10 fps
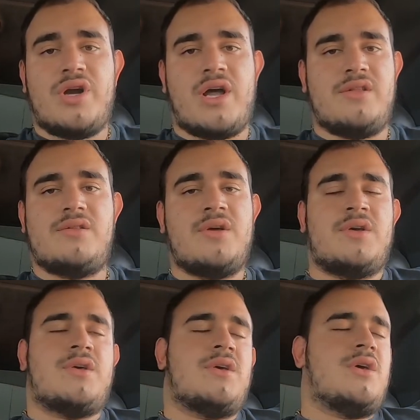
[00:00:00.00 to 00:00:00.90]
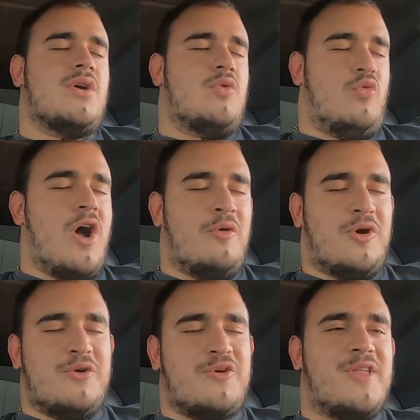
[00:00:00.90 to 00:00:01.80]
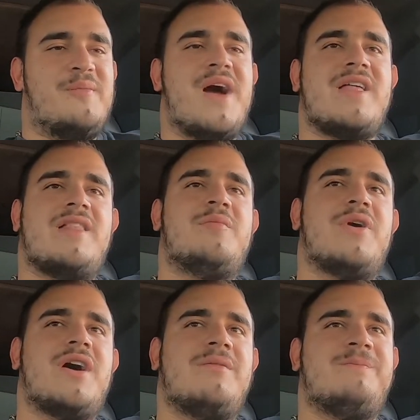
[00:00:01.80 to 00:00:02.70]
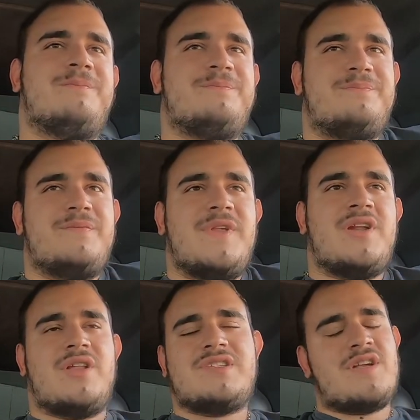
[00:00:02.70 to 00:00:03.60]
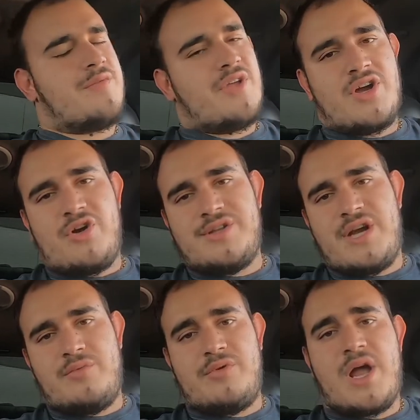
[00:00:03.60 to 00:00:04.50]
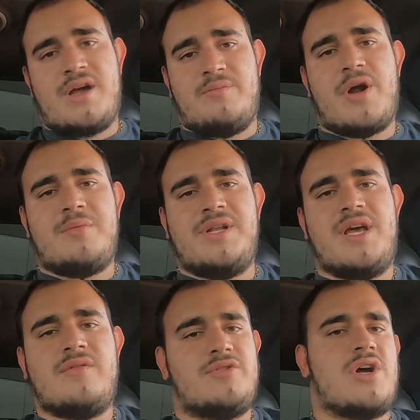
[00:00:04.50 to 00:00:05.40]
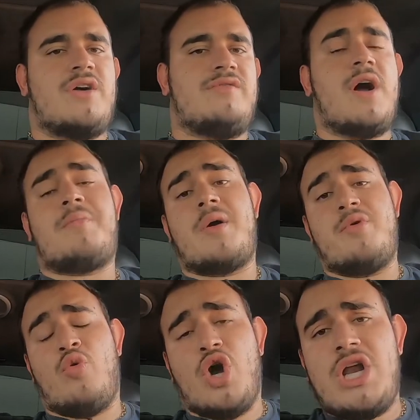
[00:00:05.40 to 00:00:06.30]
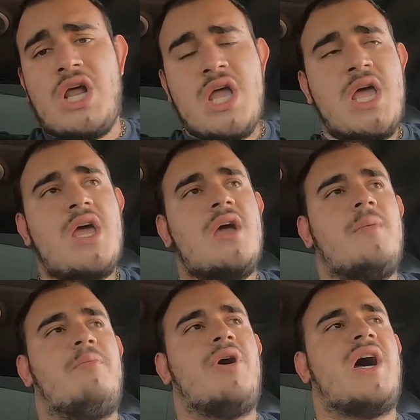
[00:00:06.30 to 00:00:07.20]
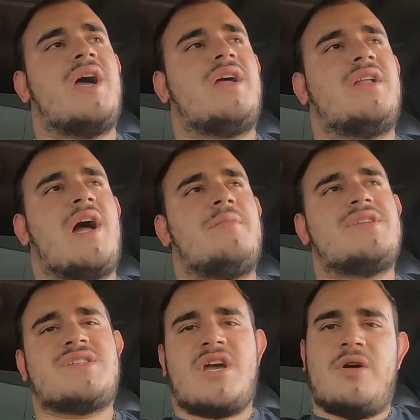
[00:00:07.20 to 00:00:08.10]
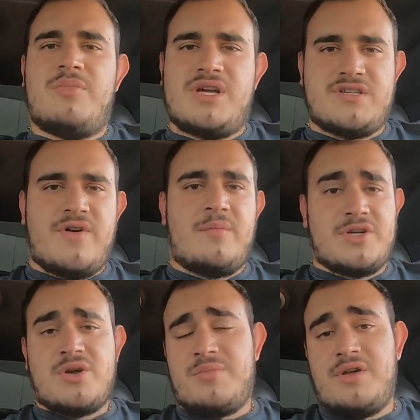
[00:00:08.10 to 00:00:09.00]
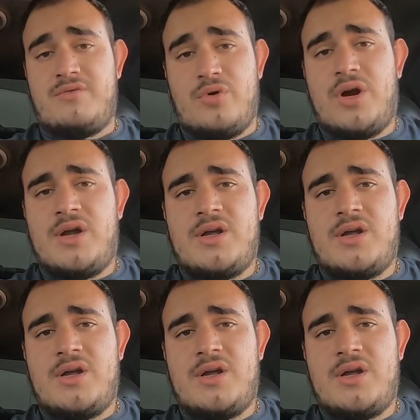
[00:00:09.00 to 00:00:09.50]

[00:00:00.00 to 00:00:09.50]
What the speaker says: I want one really badly, but you know, that's not really a car that I could probably daily drive. I probably would, but I'd be scared because of how much I paid for it.